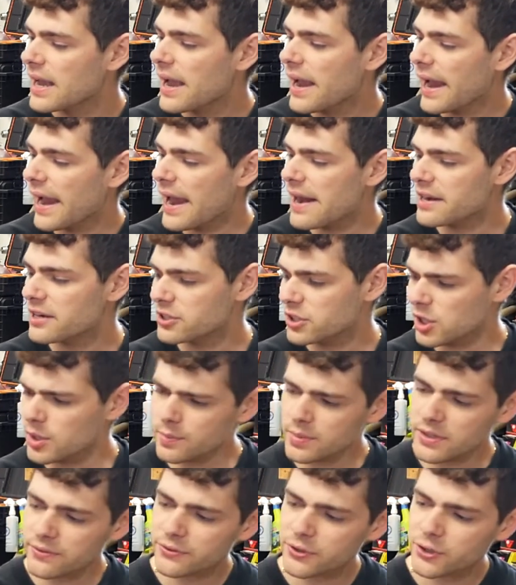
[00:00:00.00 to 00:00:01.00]
And in
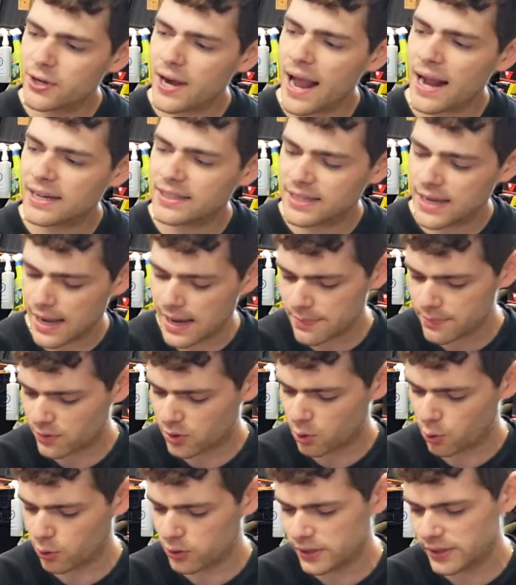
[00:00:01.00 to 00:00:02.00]
terms of track time,
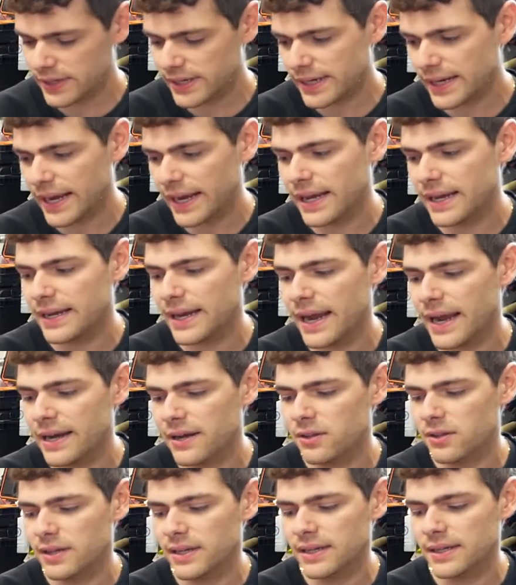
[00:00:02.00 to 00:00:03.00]
cornering and
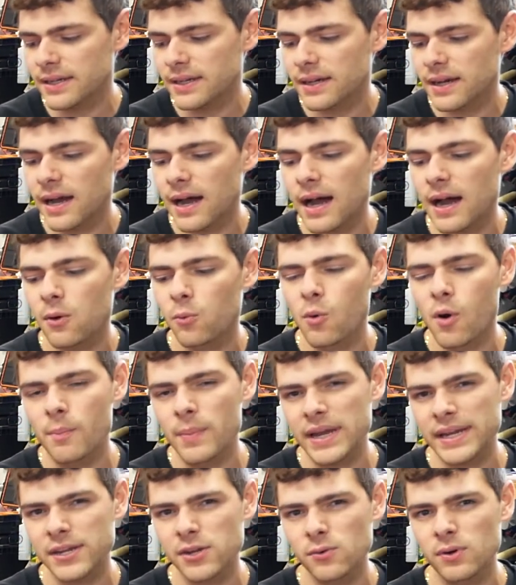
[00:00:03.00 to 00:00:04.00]
handling will
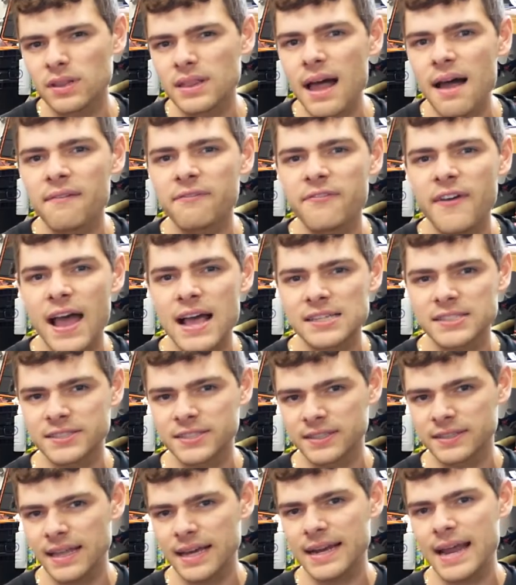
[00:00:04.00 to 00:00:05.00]
make you a lot
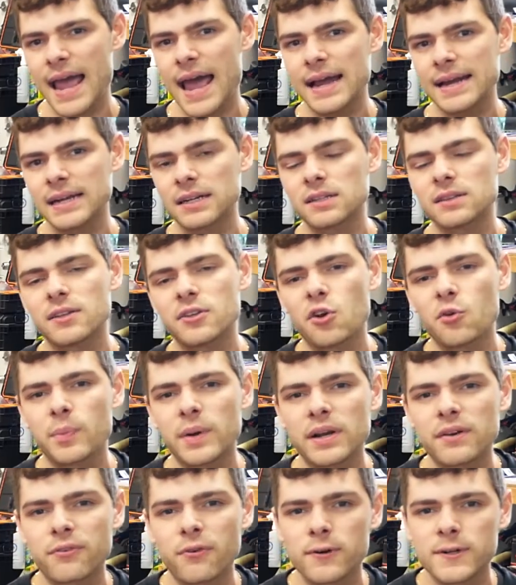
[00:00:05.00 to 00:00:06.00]
faster than adding a little
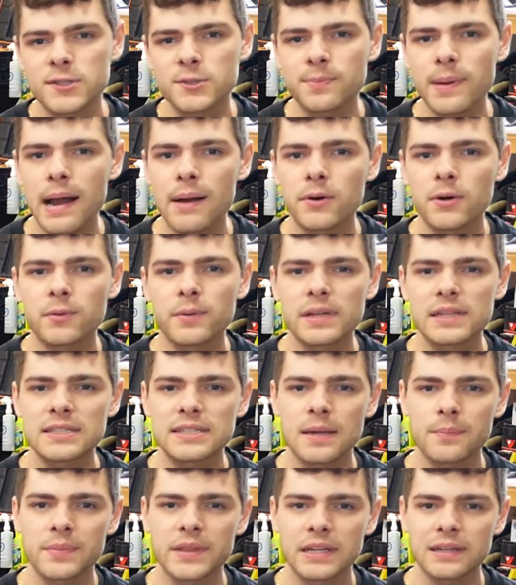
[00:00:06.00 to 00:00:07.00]
bit of horsepower with
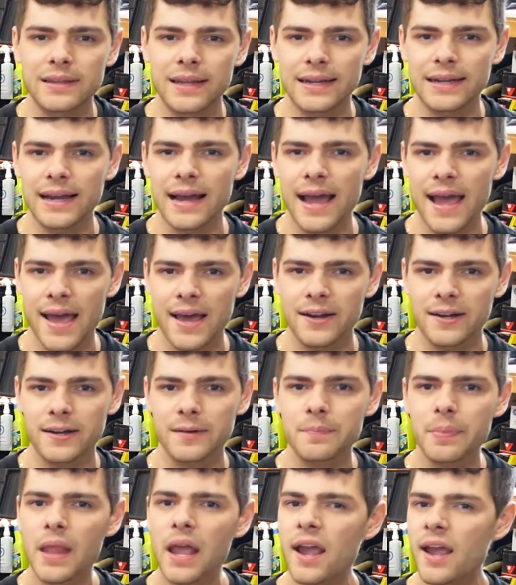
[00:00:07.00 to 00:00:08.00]
something like a header.
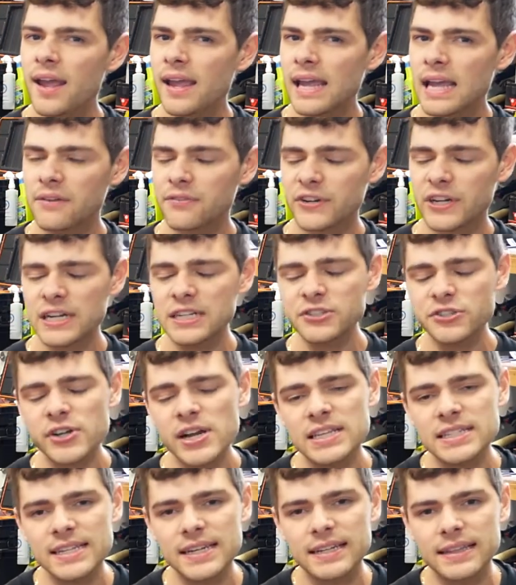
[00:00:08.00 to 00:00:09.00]
If you're
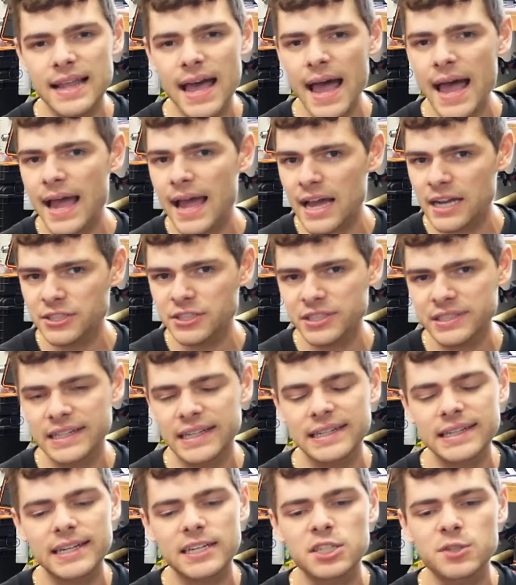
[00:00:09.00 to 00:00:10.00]
interested in that,
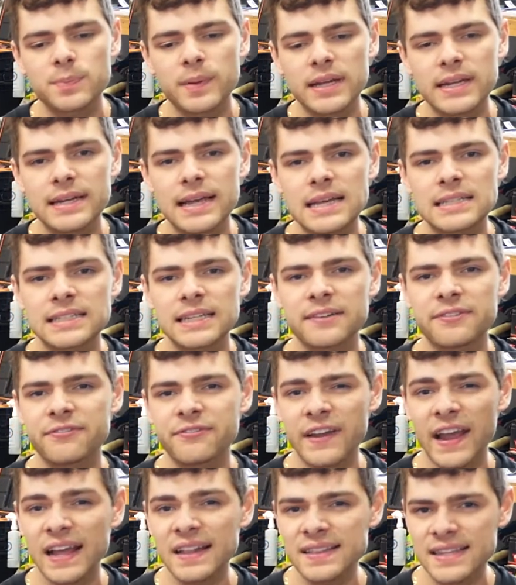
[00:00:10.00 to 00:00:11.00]
Engineering Explained has a
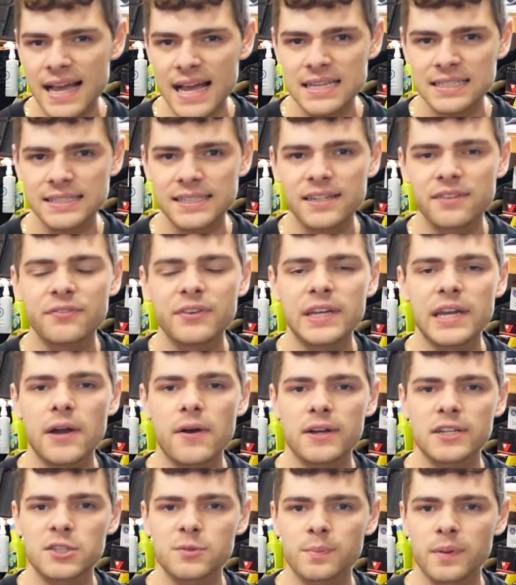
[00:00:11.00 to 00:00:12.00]
fantastic video
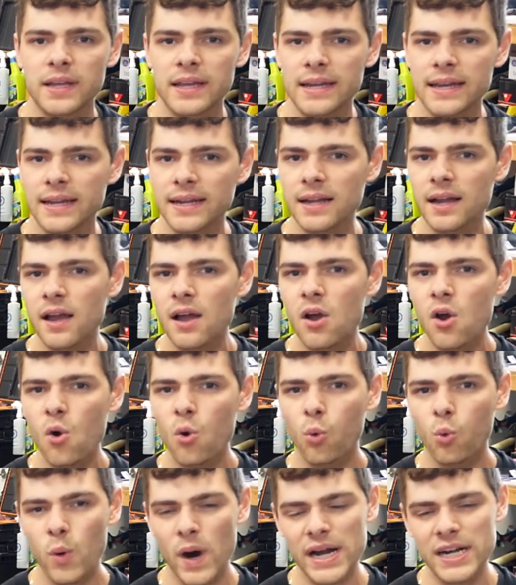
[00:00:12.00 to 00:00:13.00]
explaining
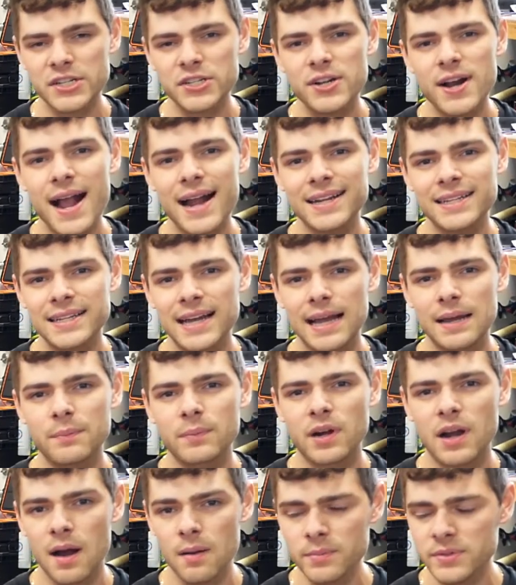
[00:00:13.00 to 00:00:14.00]
where track time
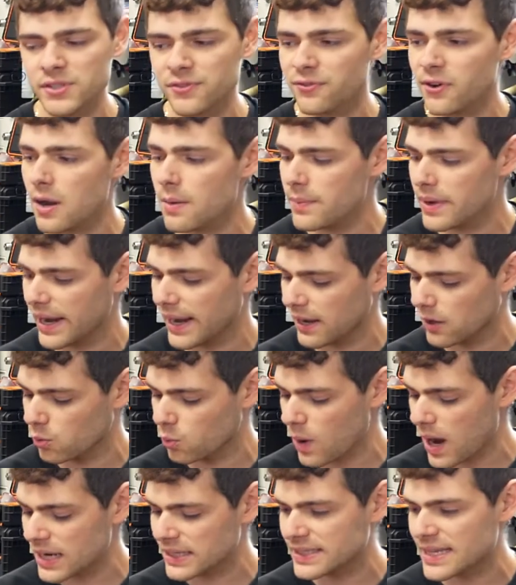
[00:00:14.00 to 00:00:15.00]
comes from and
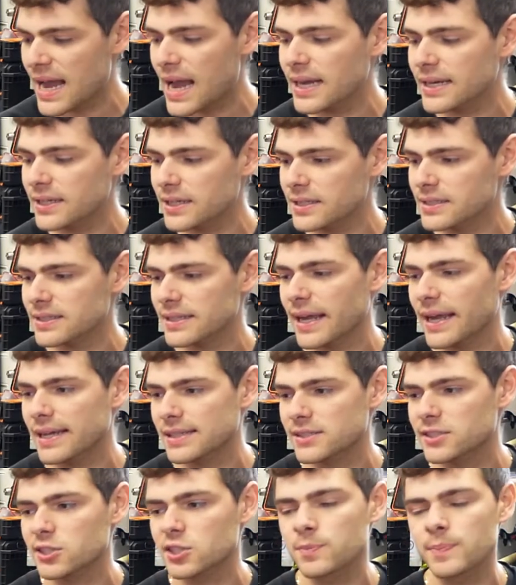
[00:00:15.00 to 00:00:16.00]
why tires
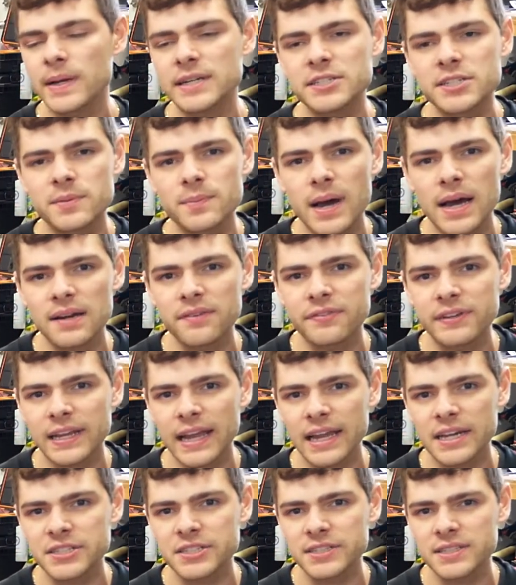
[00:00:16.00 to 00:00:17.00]
and suspension
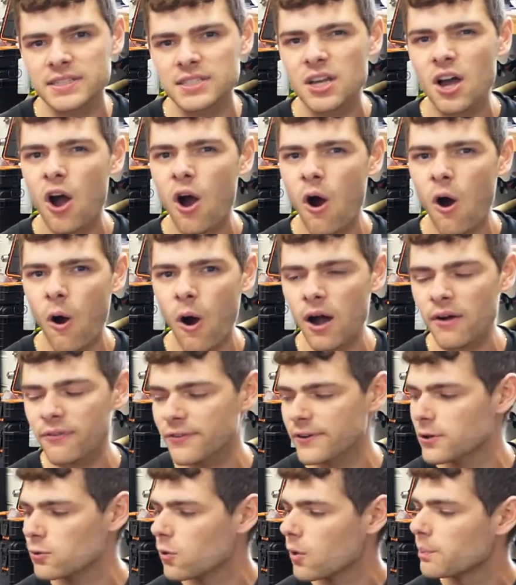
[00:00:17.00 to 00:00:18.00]
modifications
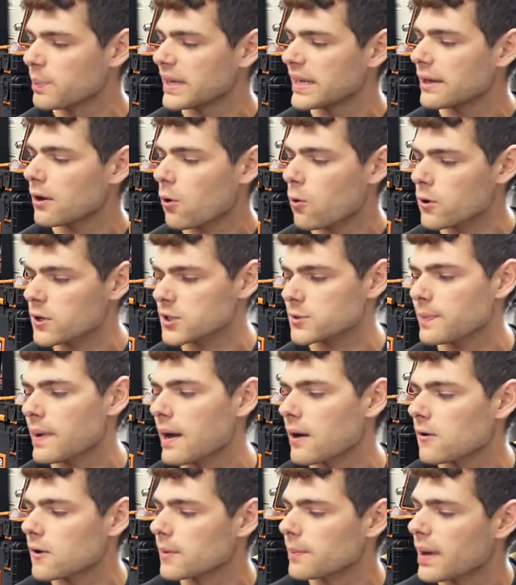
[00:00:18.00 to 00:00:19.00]
often will be
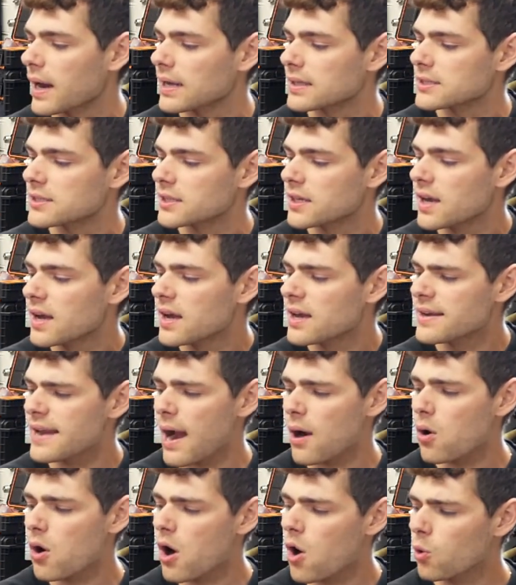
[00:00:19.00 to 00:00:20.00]
horsepower mods.
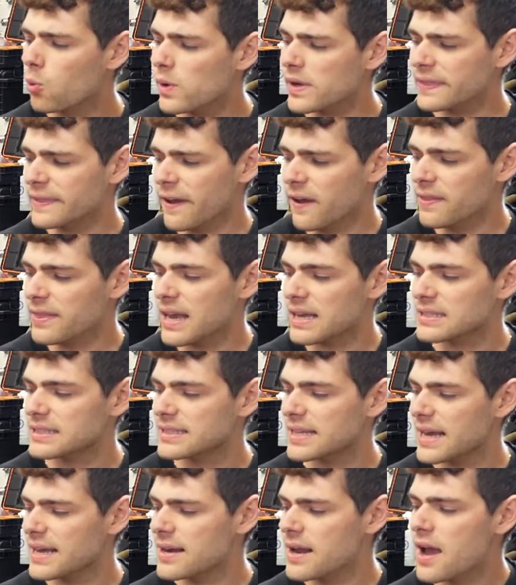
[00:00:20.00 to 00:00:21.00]
Now, with all that
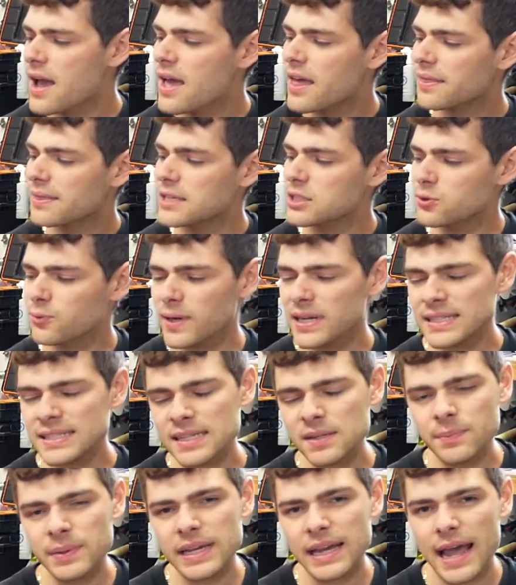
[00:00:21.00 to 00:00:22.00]
said, this
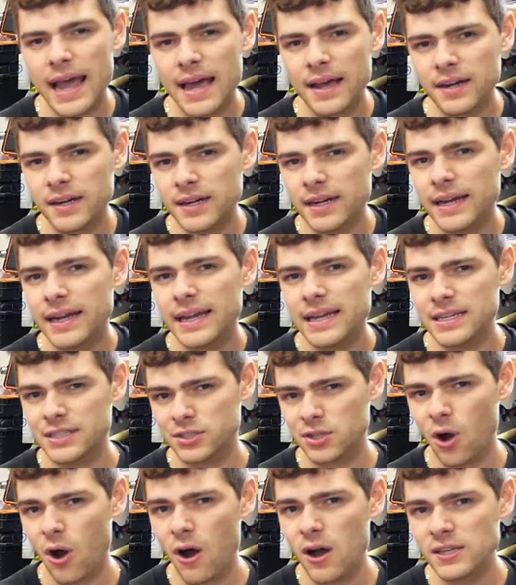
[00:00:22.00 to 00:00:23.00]
Racing Beat header
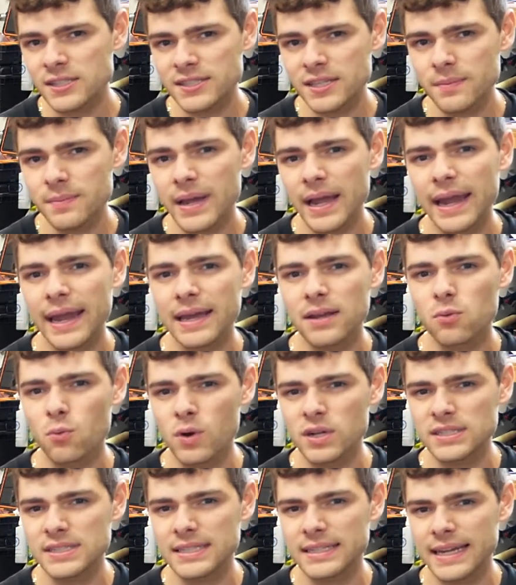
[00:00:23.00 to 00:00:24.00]
is awesome, and
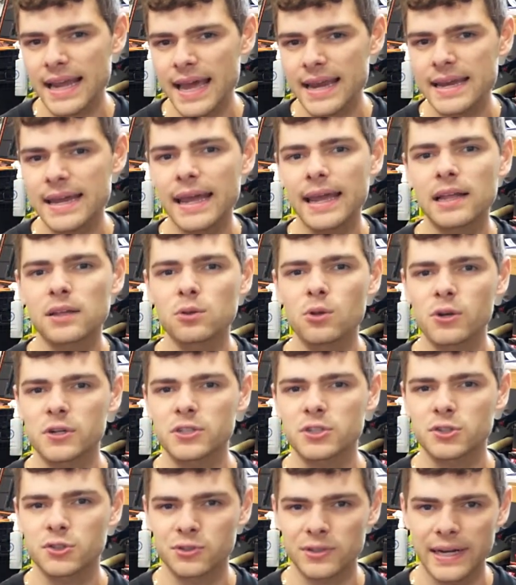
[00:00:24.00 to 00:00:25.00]
once again, it
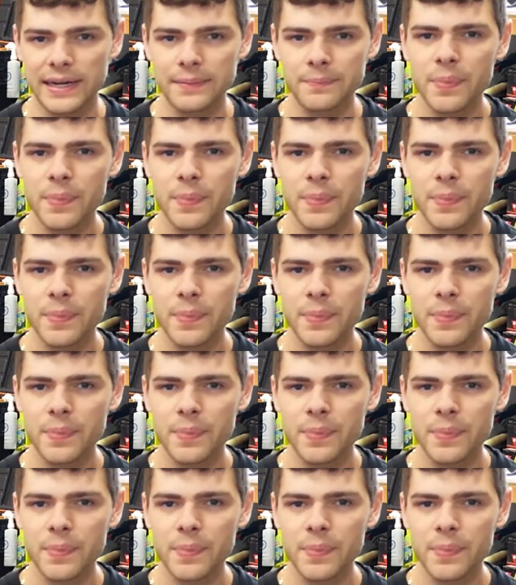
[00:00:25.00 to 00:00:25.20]
looks great.